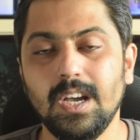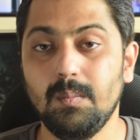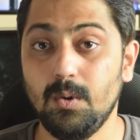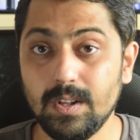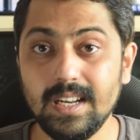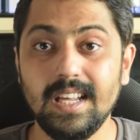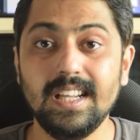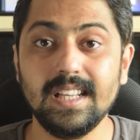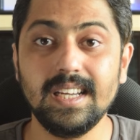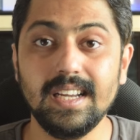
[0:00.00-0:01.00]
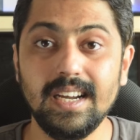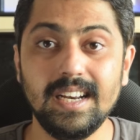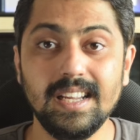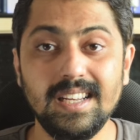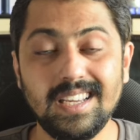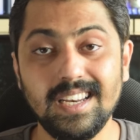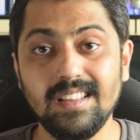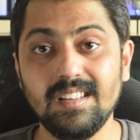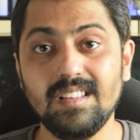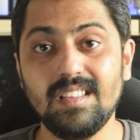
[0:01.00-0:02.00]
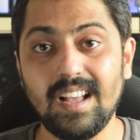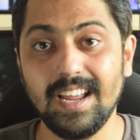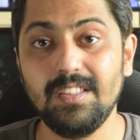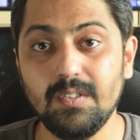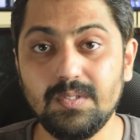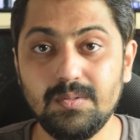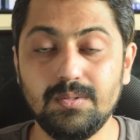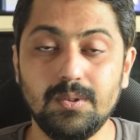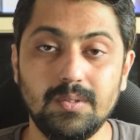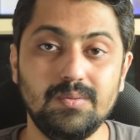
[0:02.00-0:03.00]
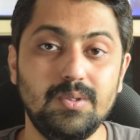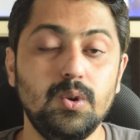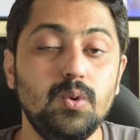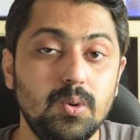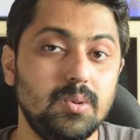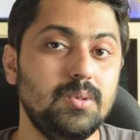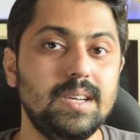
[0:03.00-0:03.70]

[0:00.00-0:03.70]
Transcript: More than anything, it increases the size of the phone for no good